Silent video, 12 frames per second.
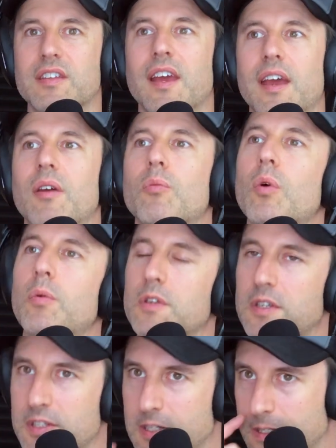Yeah. Well,
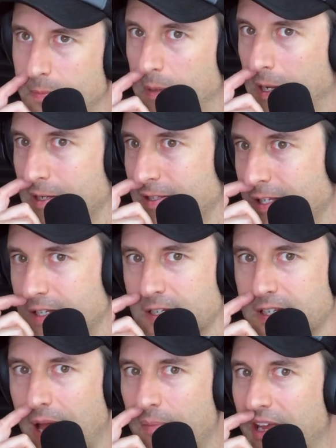it's just because they're
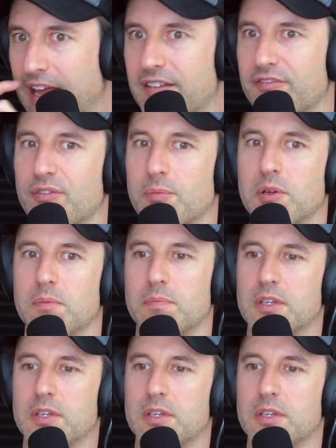just coming at it from a